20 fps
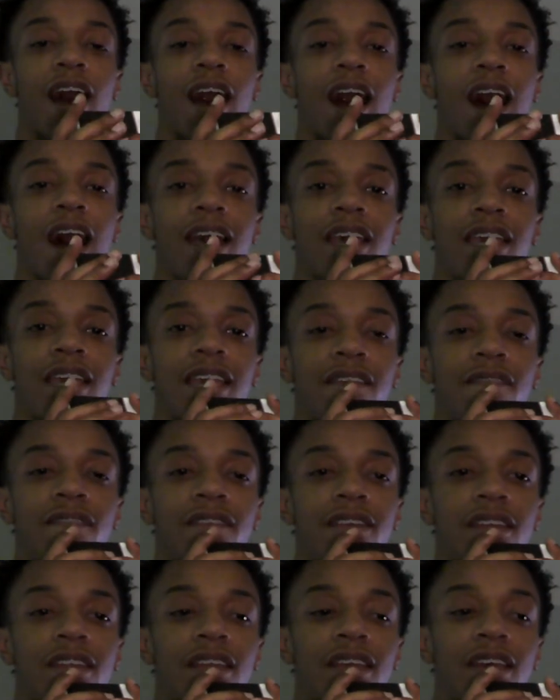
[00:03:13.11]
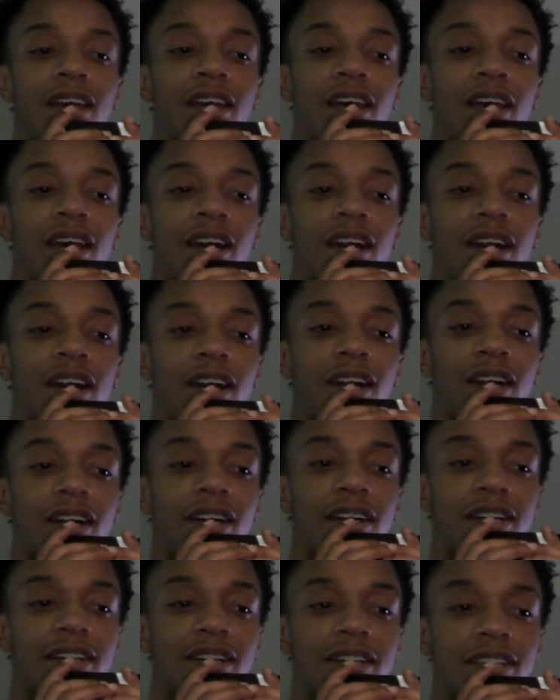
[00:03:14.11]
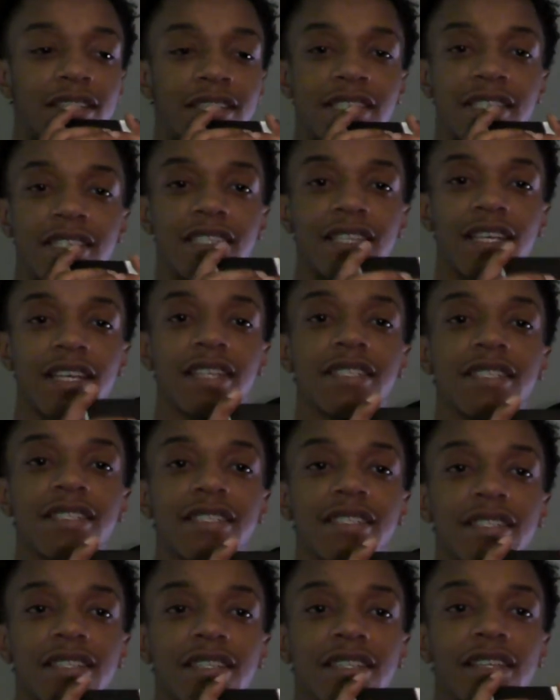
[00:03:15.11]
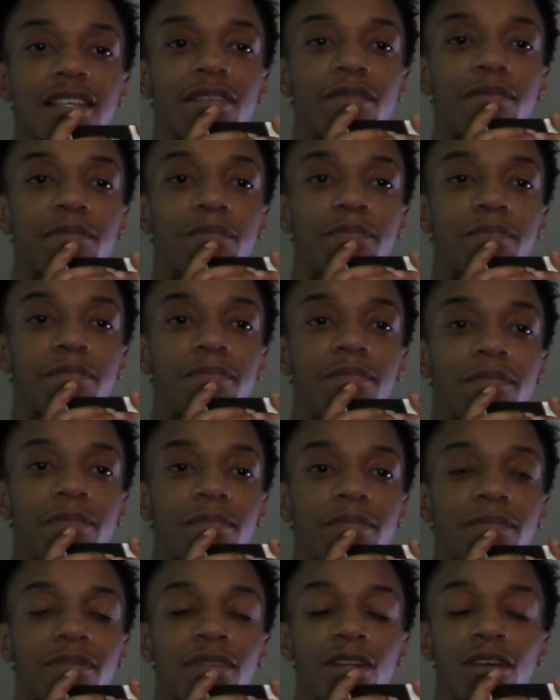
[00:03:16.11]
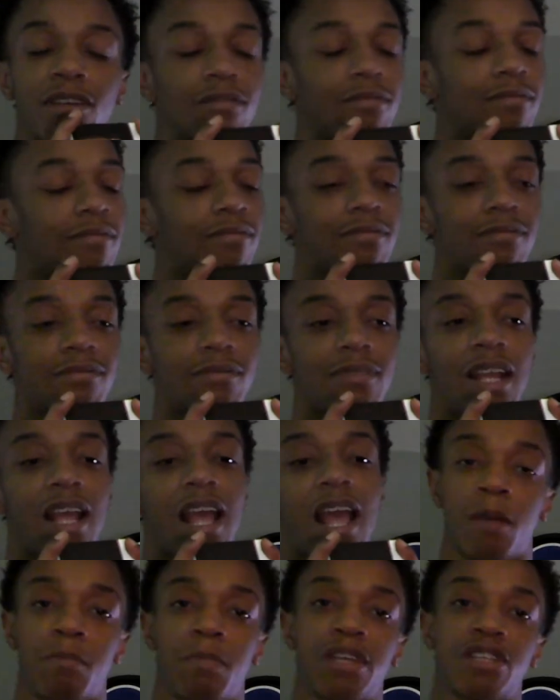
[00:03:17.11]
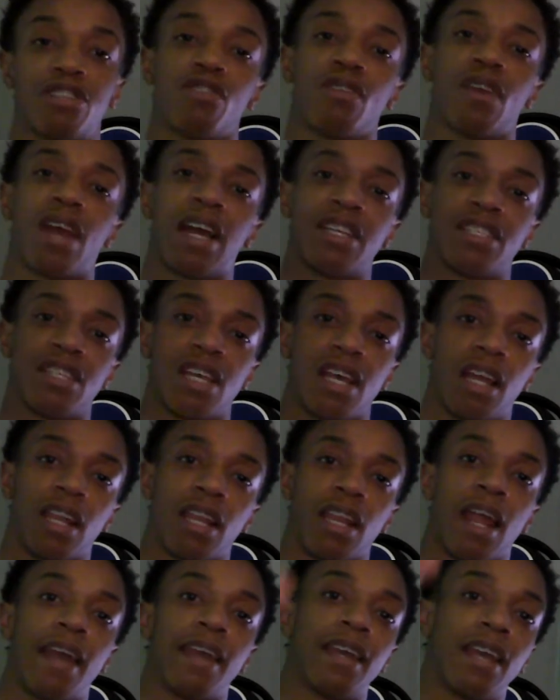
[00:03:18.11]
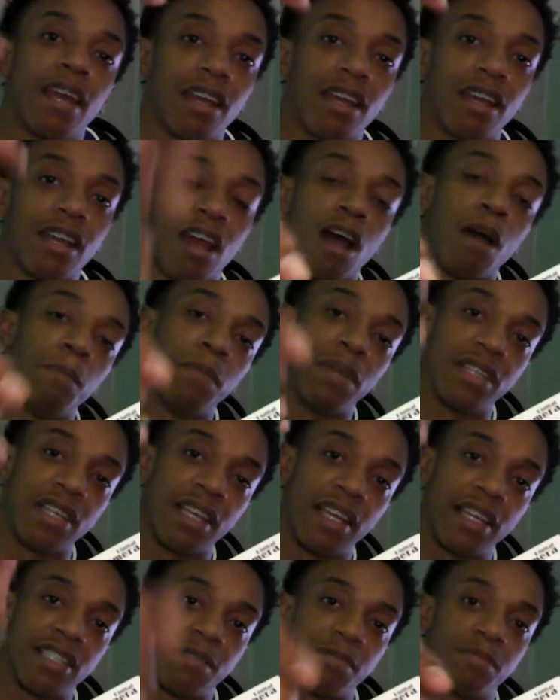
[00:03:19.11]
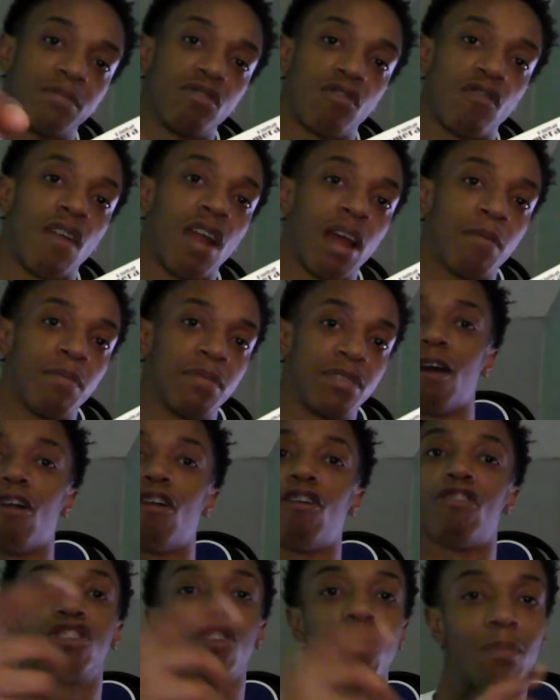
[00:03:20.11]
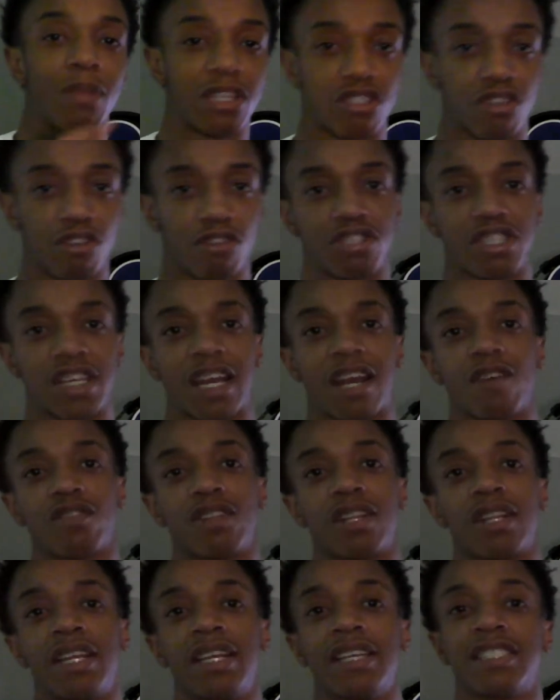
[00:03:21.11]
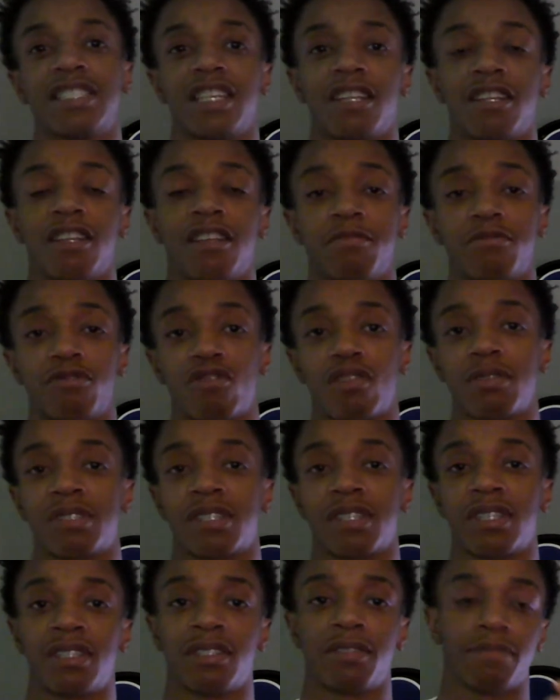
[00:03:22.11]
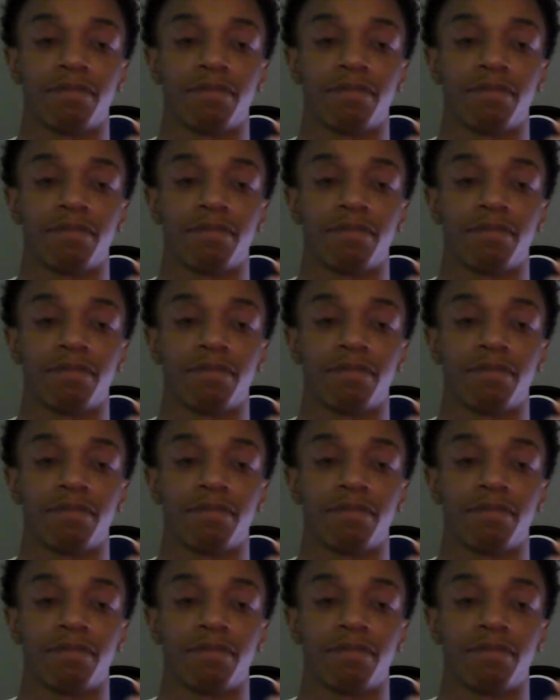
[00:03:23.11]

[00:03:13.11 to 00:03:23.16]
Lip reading: I give it a 6. No. Make sure you guys like, comment, and subscribe. Also, make sure you check out the links in the description.